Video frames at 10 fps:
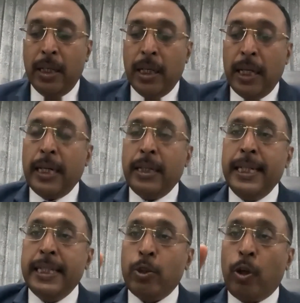
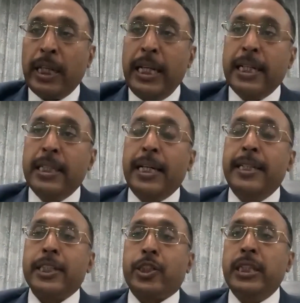he is not dealing in the
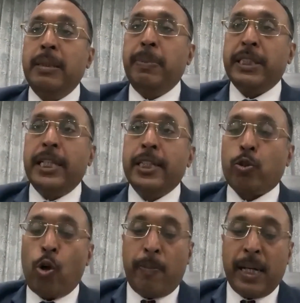industry, business,
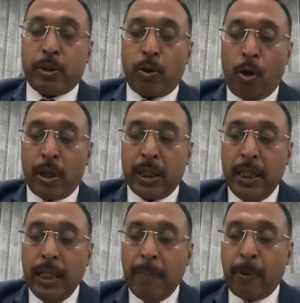commerce or
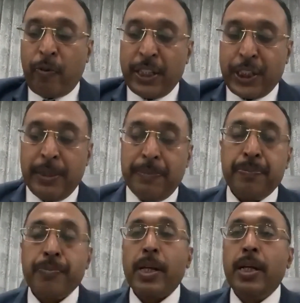profession,
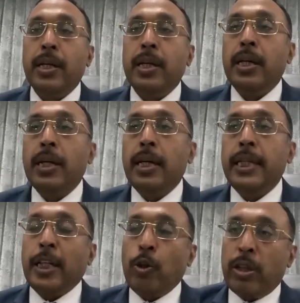
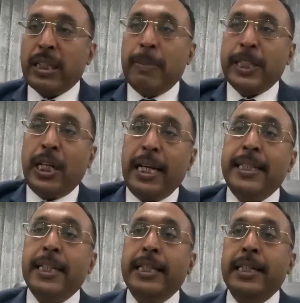is a non-commercial
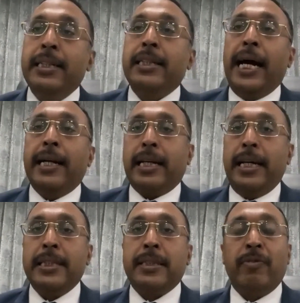entity. In that
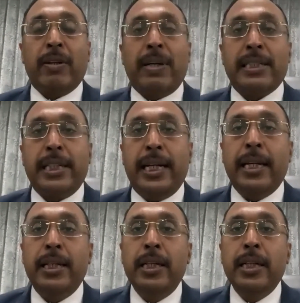case, what was
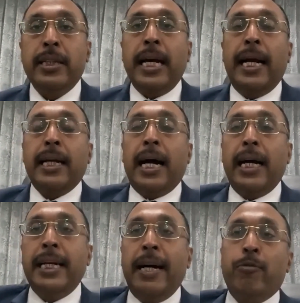there, that I
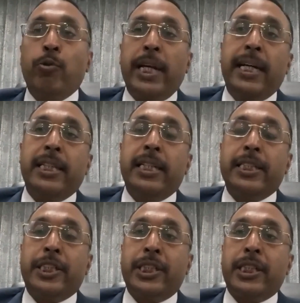have to take the
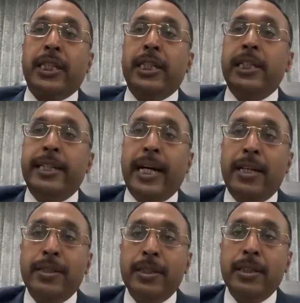registration in India,
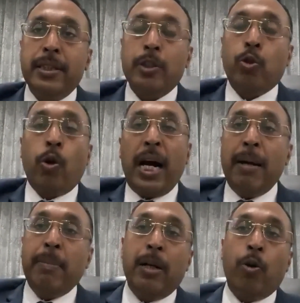though I
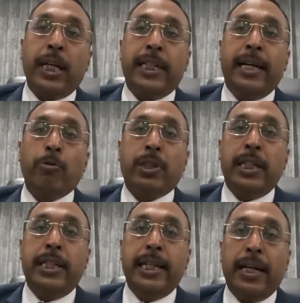am located outside
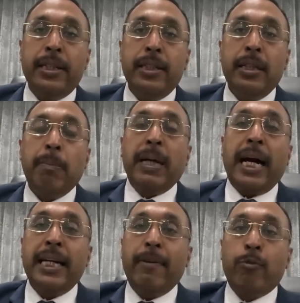India, but
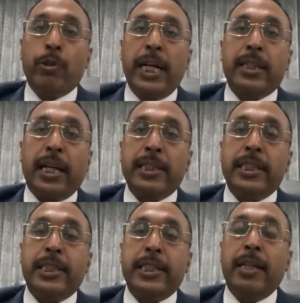I have to take the
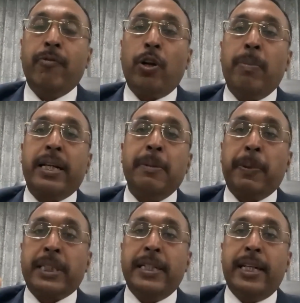registration from a
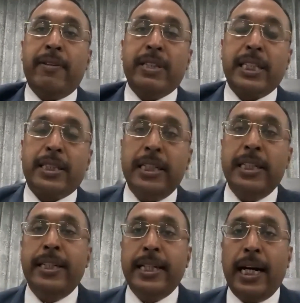representative SSC in
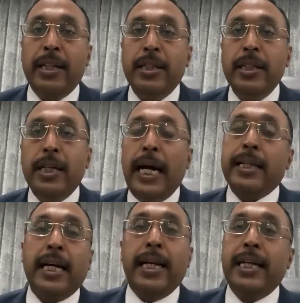India,
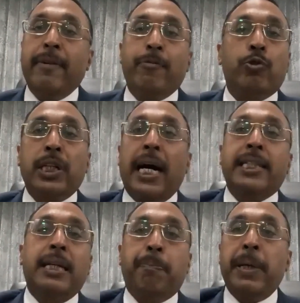and then I have to
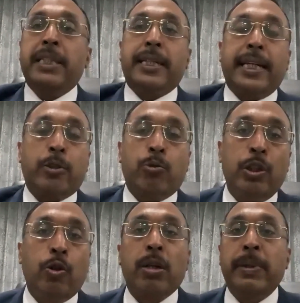charge and pay the tax to the
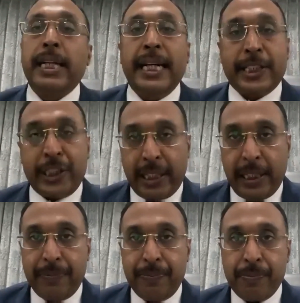government exchequer.